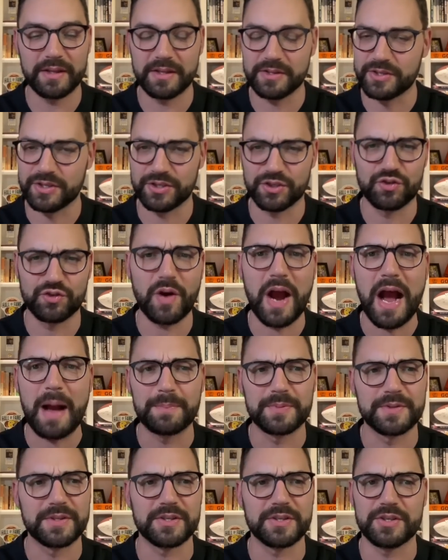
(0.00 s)
This is
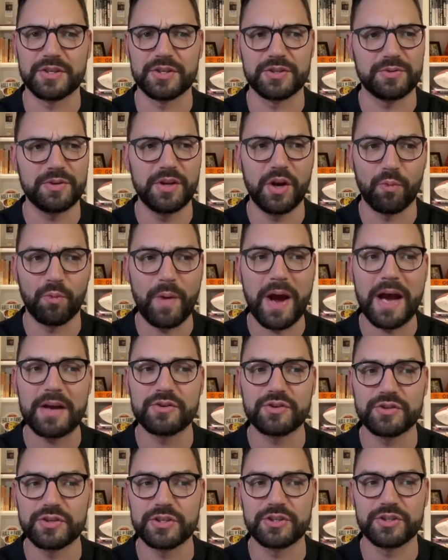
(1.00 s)
drops. This is, you know,
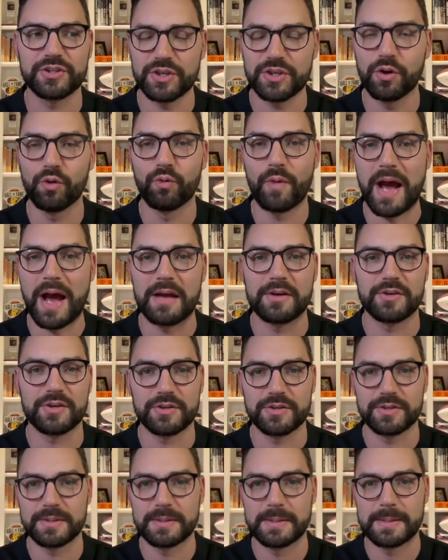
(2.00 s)
Rodgers is still
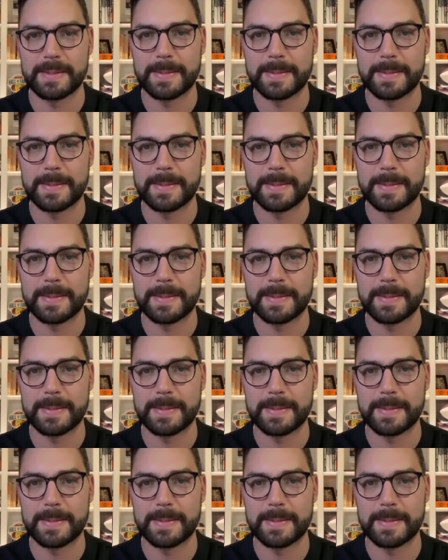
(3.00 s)
Rodgers.